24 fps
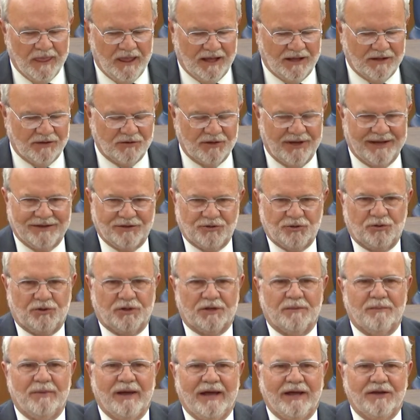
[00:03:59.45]
And as you
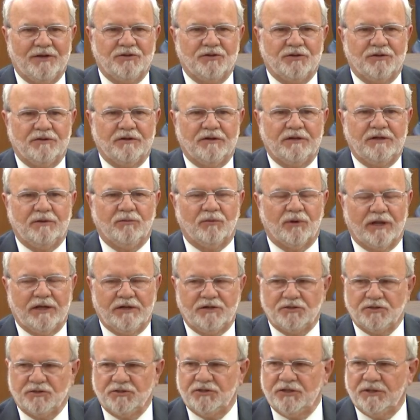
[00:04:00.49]
can imagine, the
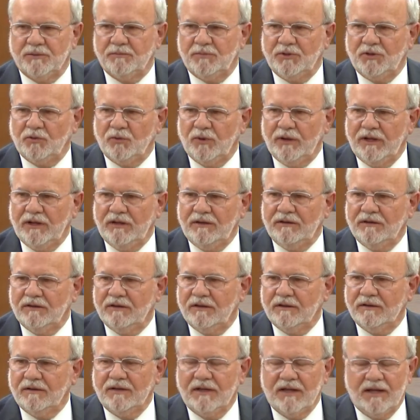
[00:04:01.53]
relationship between
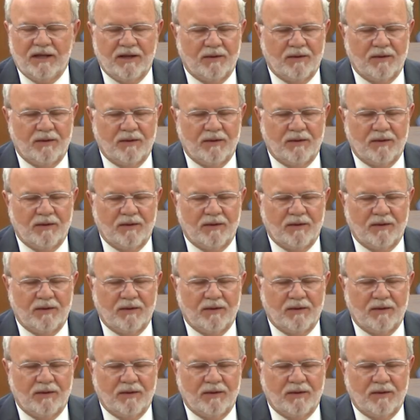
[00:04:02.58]
the